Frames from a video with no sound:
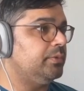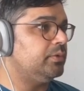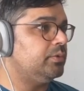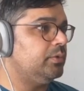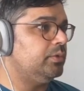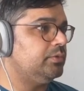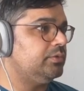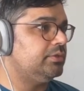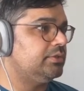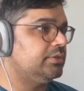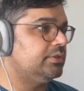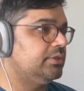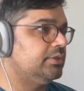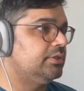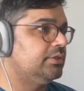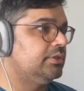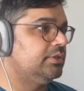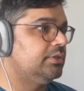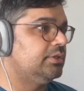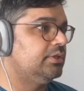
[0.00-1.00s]
quotes
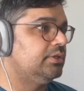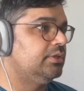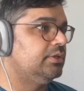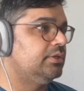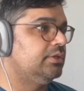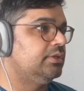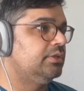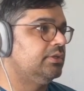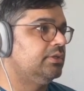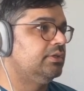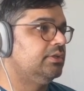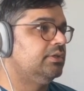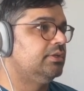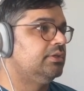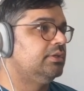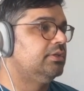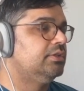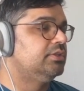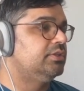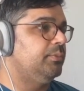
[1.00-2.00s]

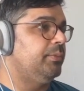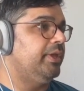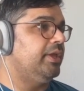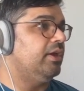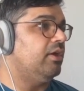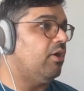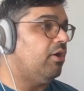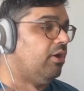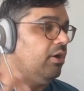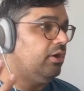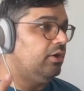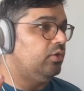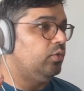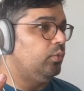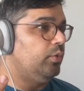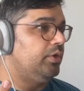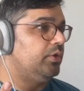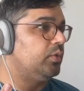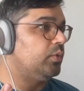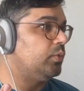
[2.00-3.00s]
to make it all
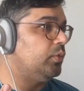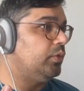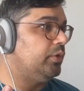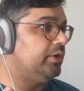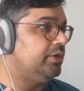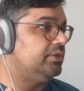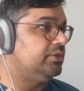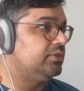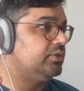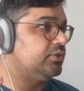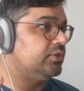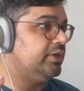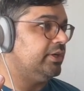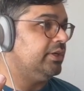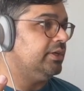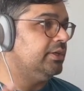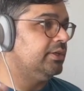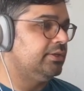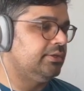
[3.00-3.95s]
one quoted string.